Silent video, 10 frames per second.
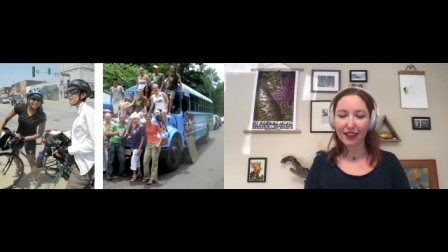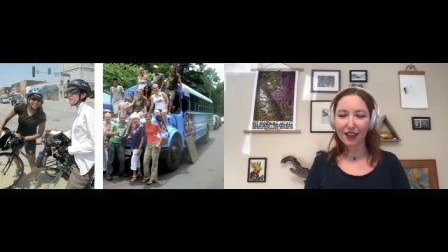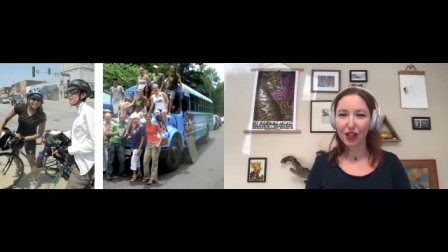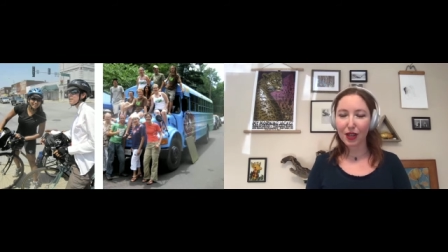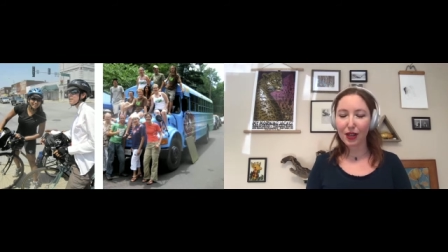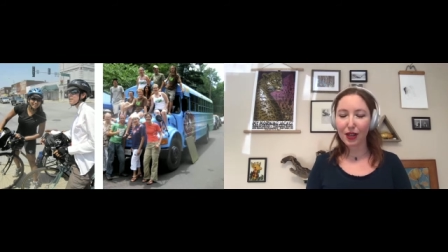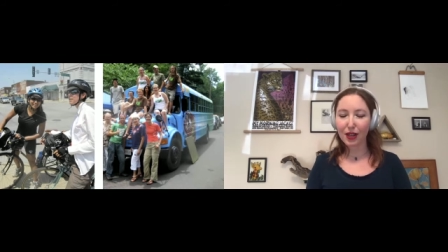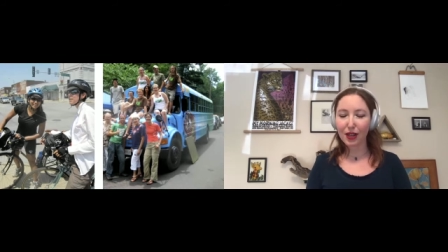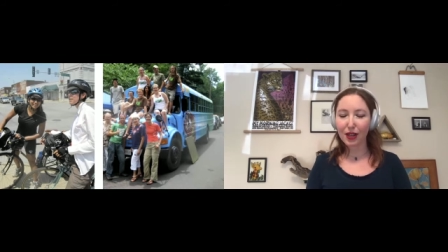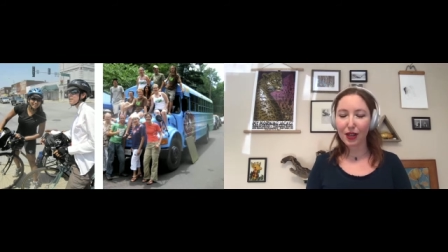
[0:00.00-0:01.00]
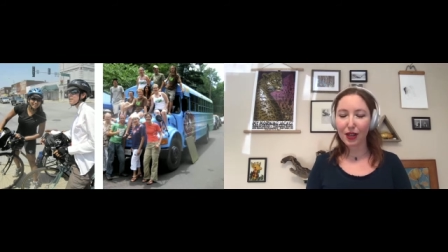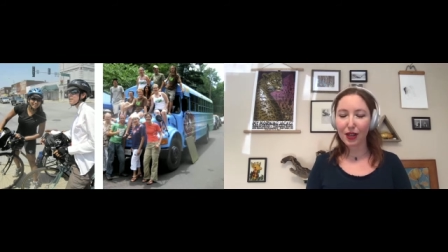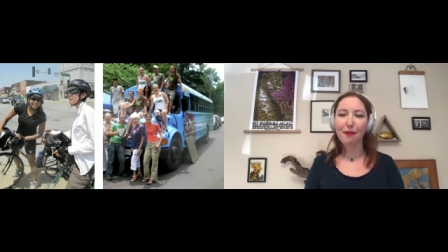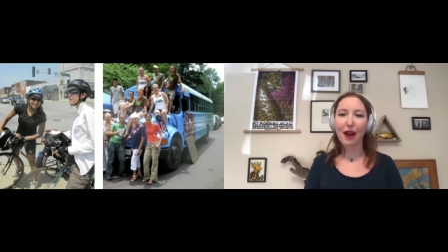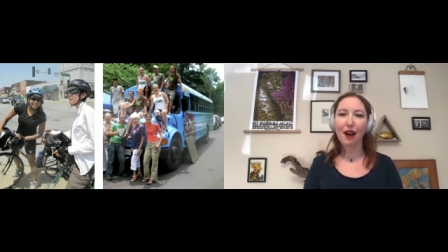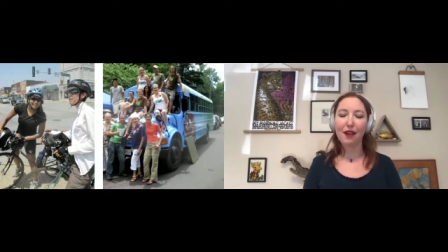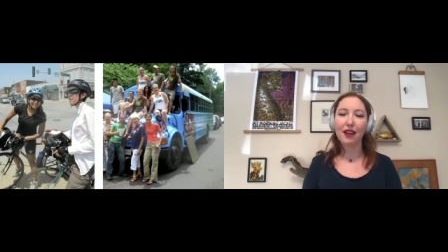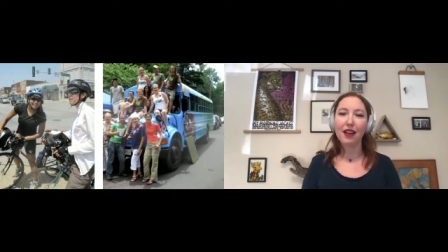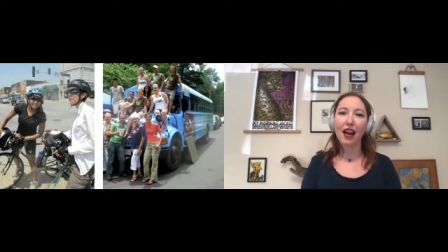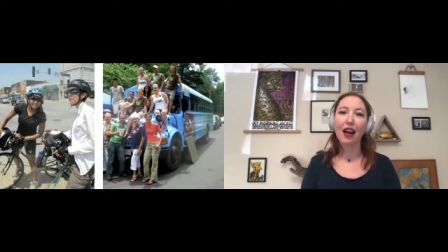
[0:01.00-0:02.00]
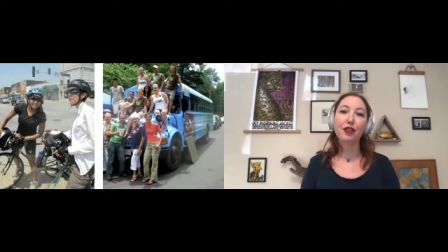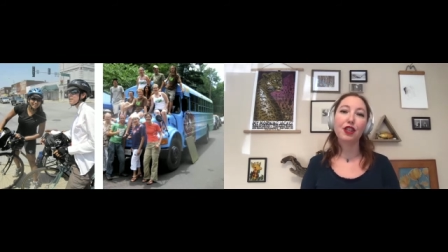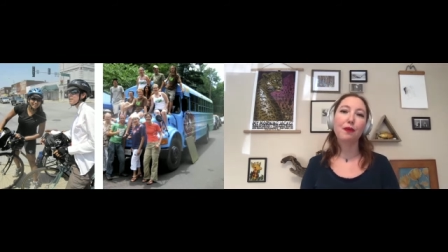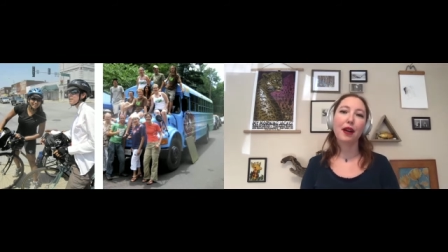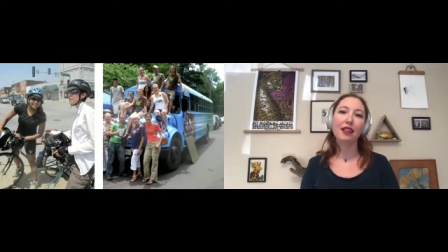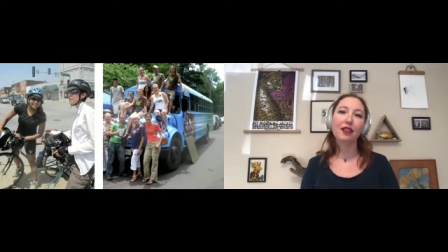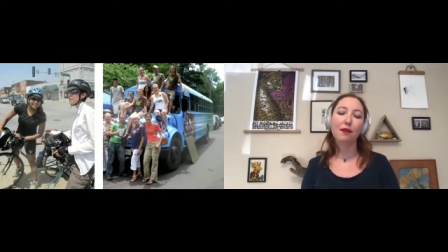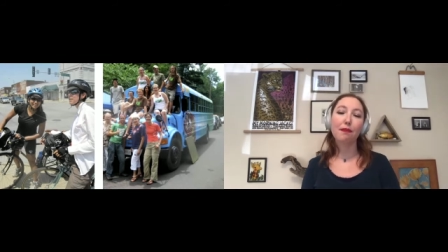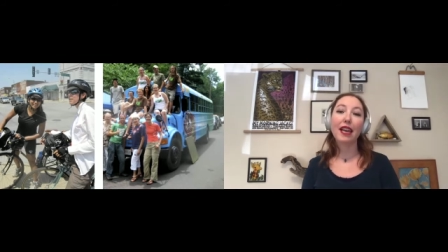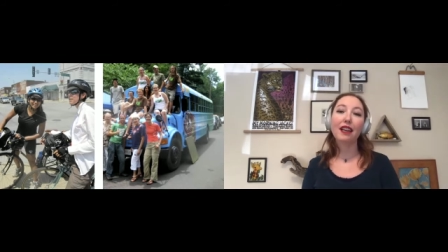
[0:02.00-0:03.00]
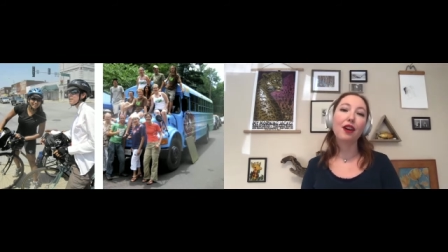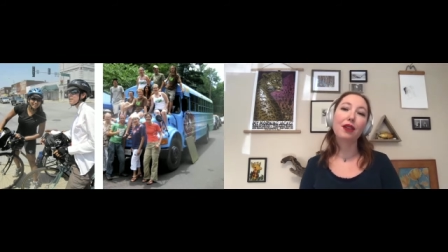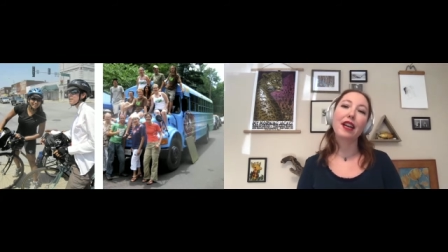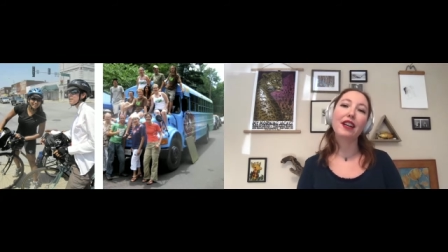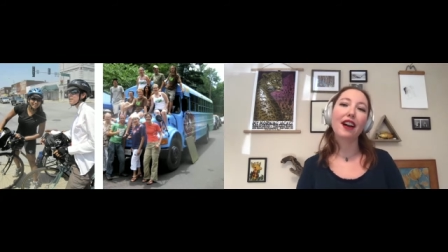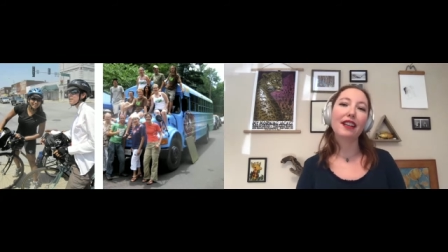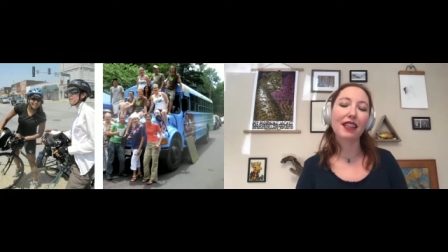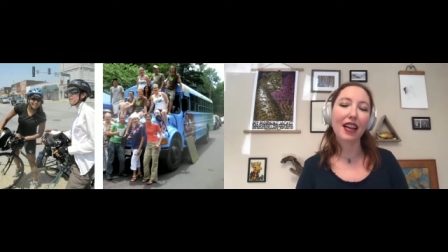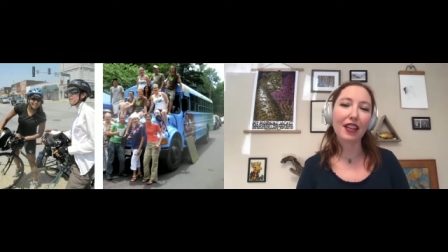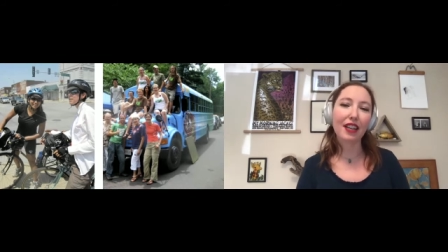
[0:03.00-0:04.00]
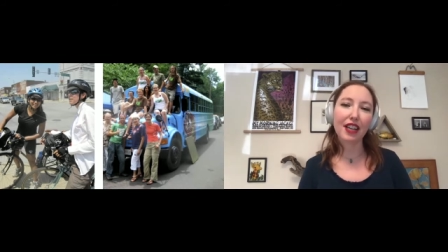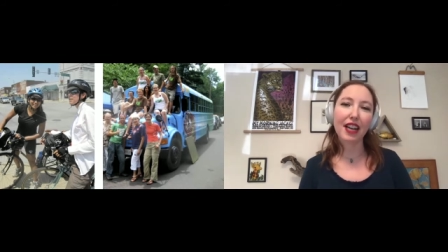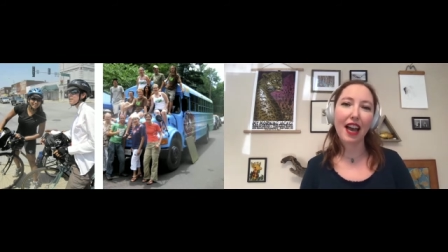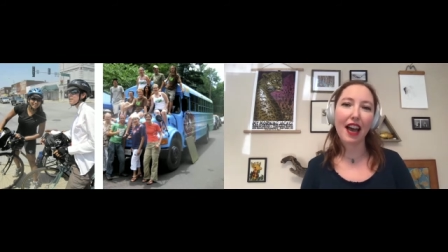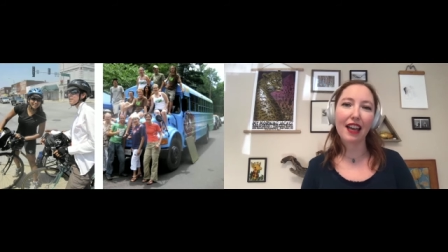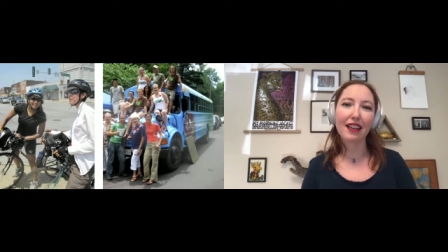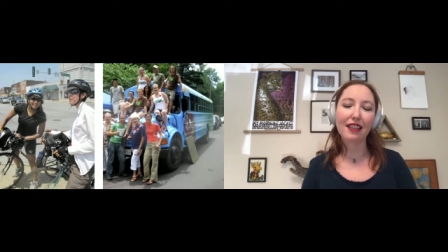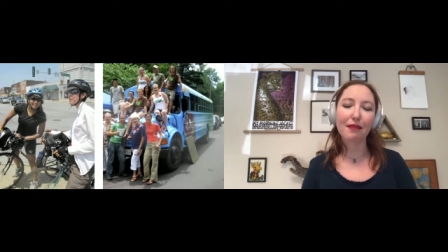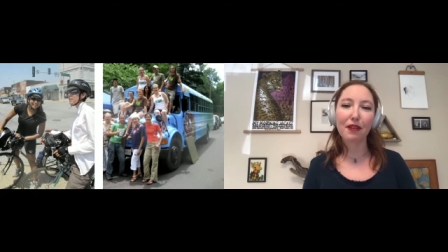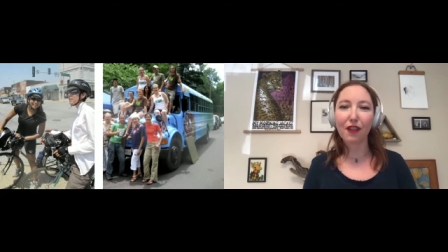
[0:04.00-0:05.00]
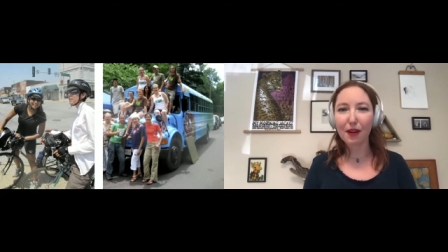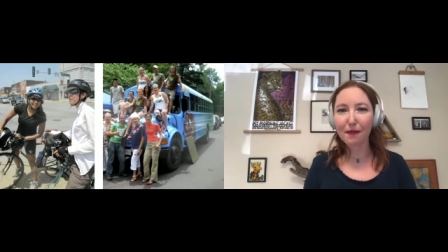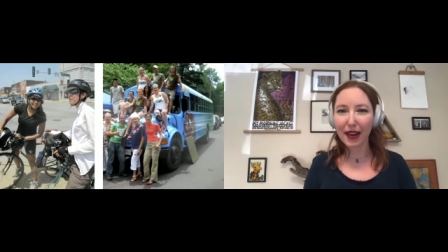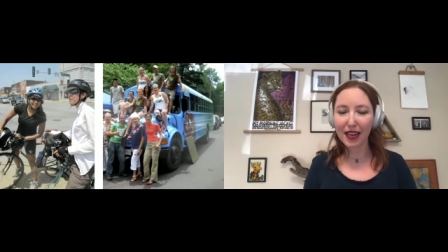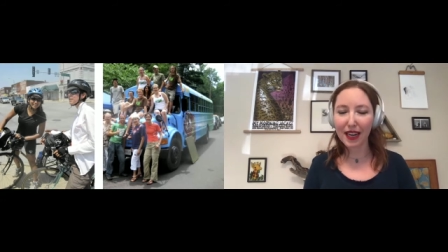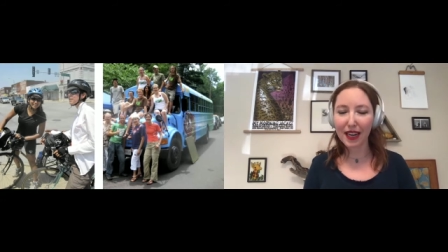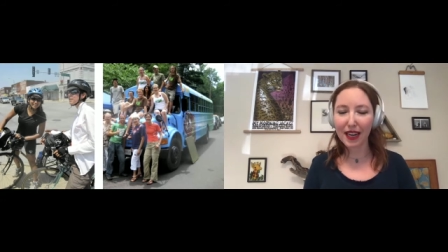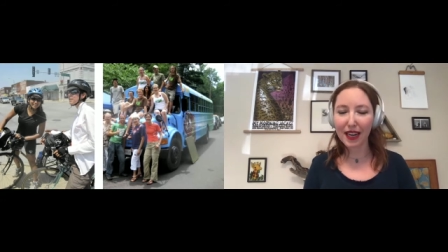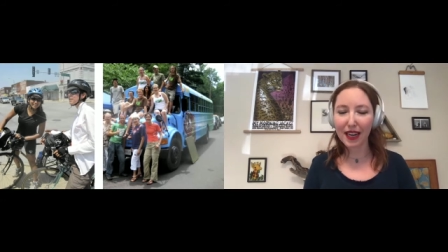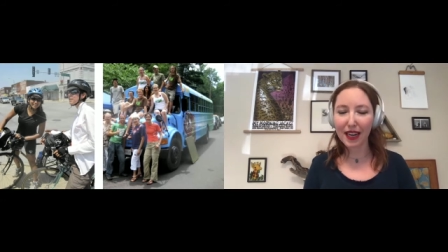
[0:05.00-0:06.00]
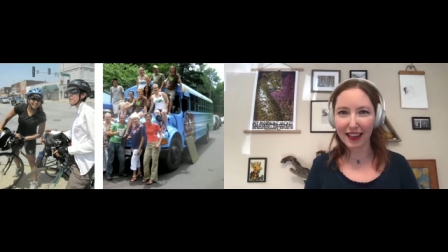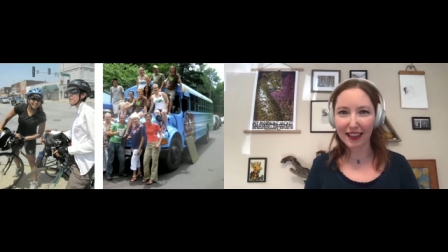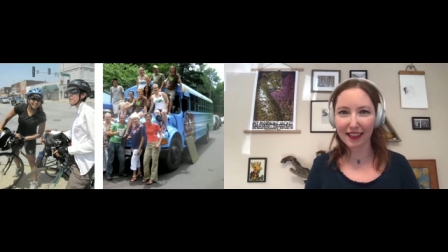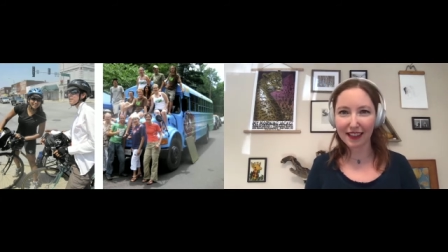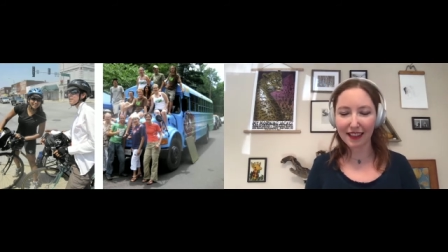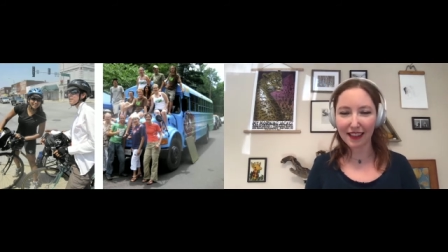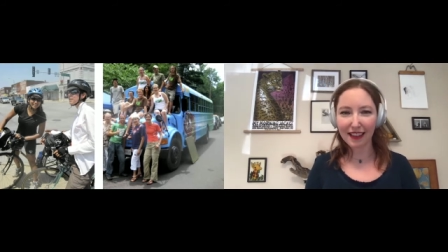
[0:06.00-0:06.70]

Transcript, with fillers: She told a story about how she wanted to bike all the way across the country and perform random acts of kindness.